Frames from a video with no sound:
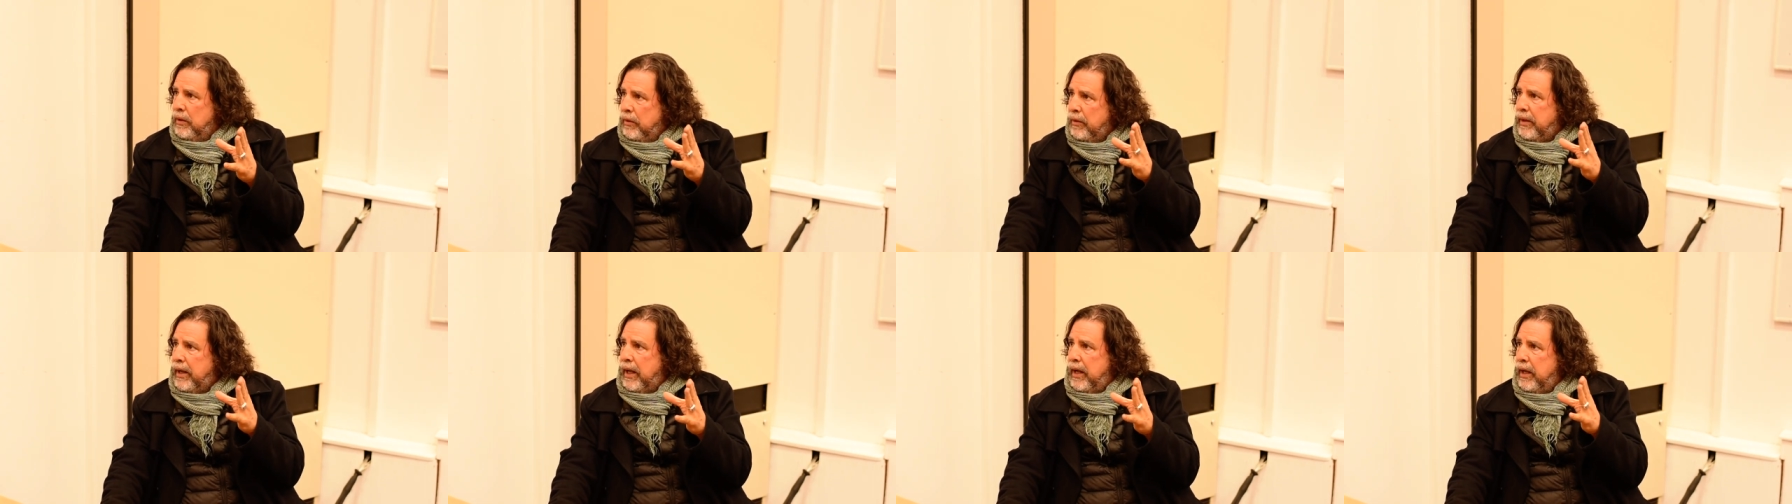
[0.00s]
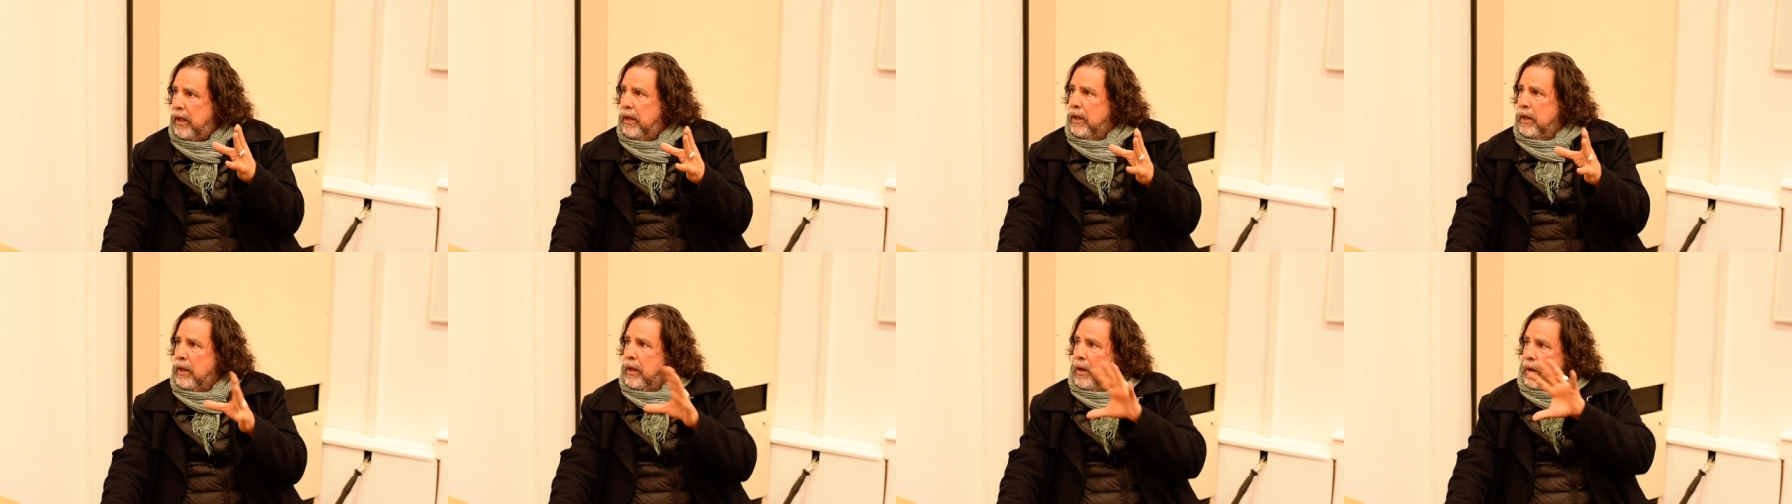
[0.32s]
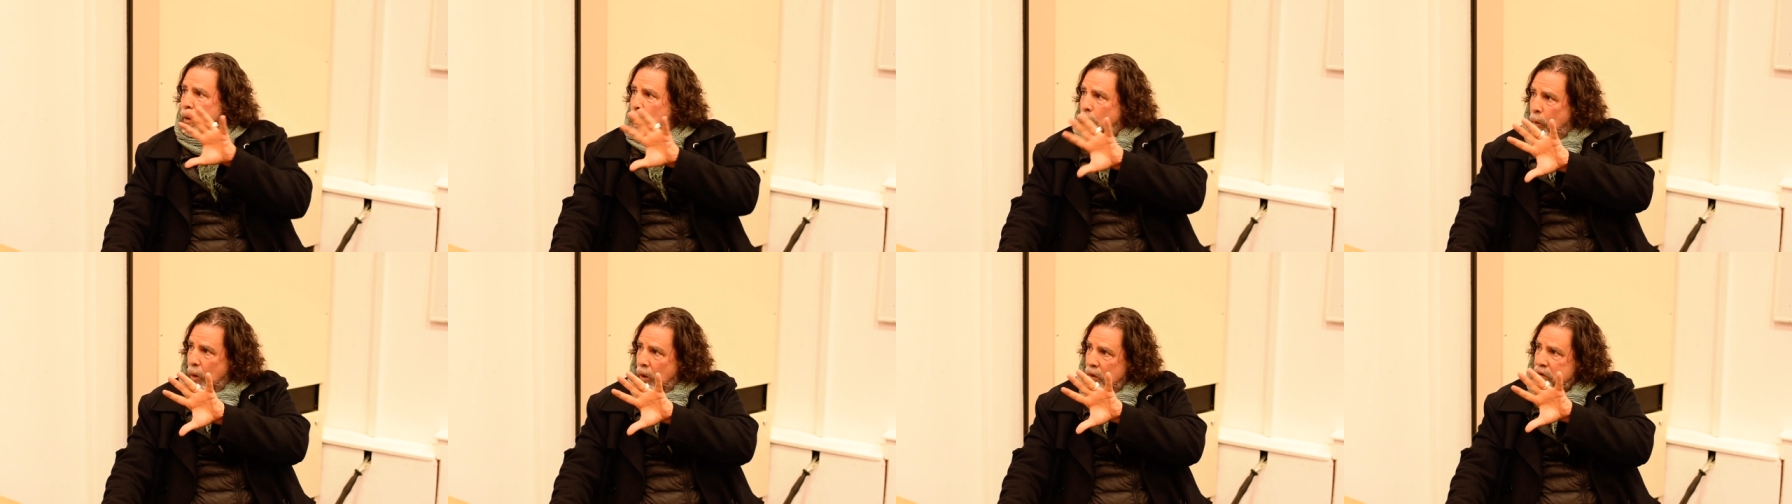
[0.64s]
okay,
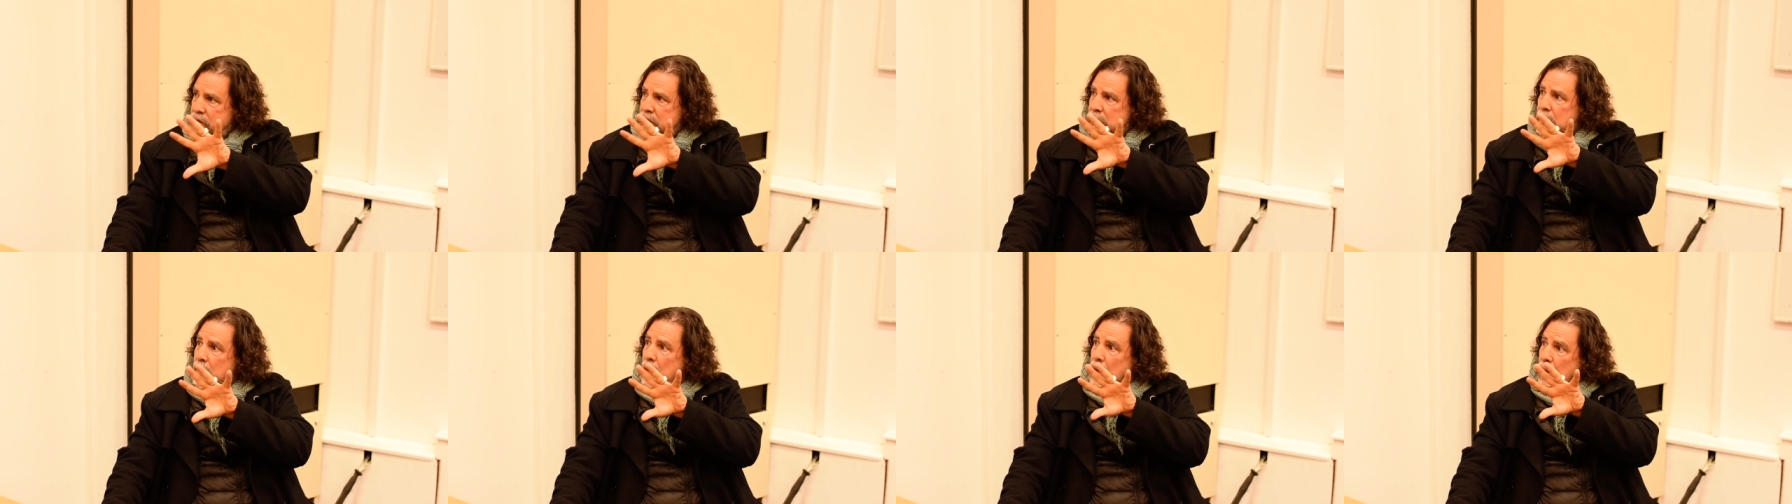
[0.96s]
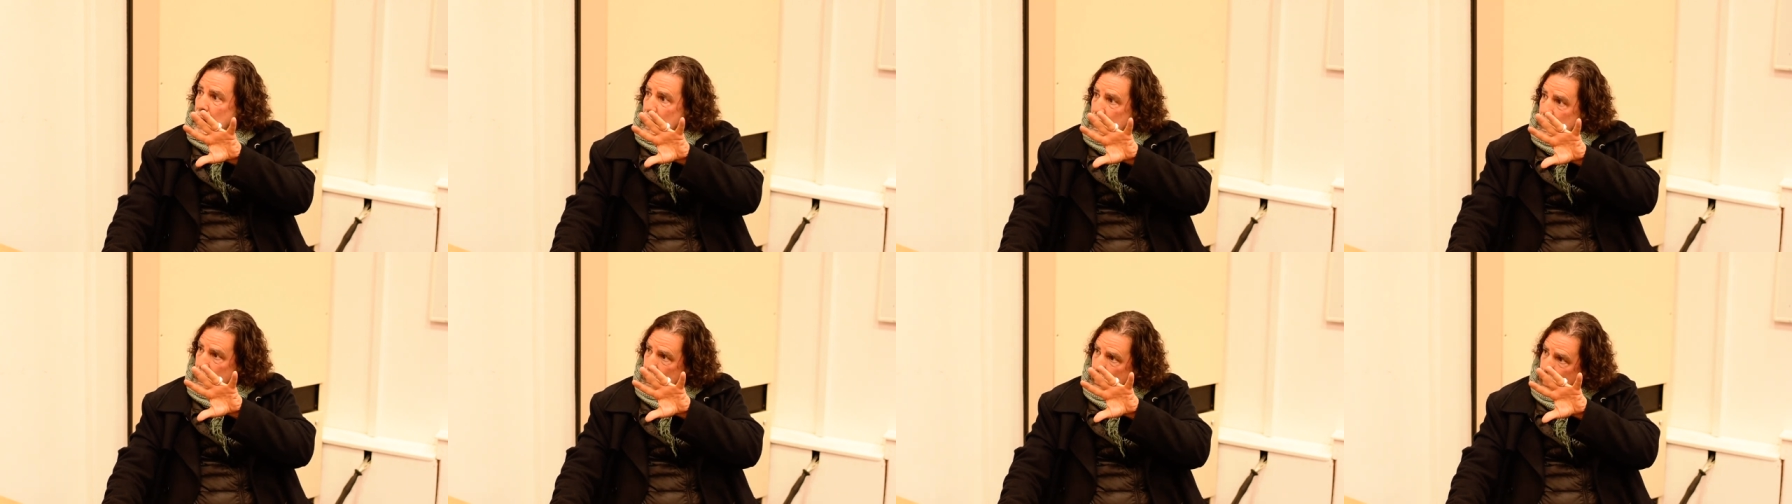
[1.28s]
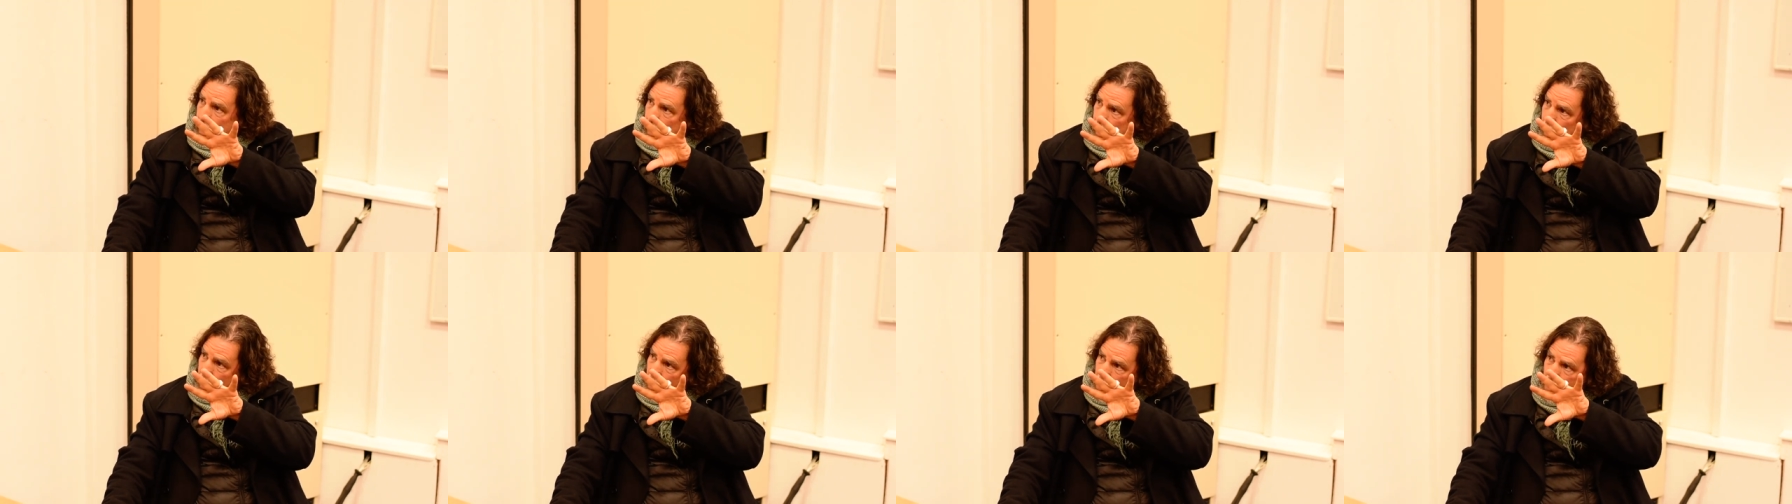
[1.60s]
was
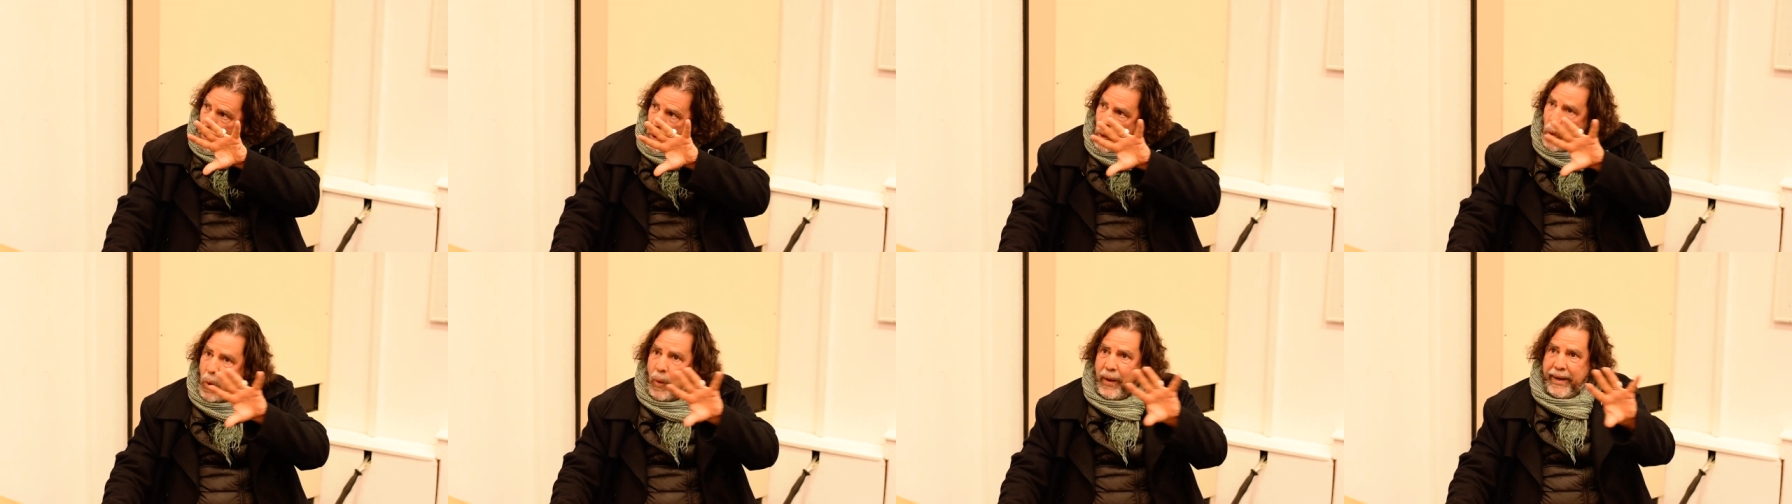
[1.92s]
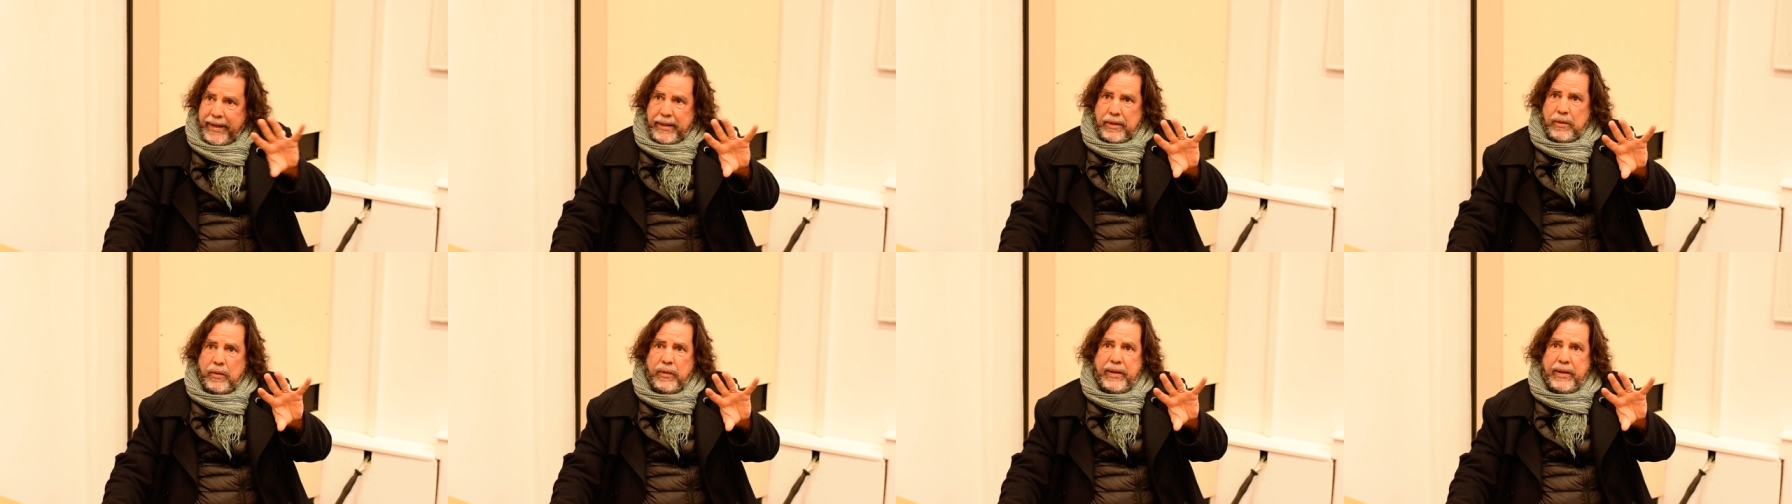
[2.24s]
ongoing.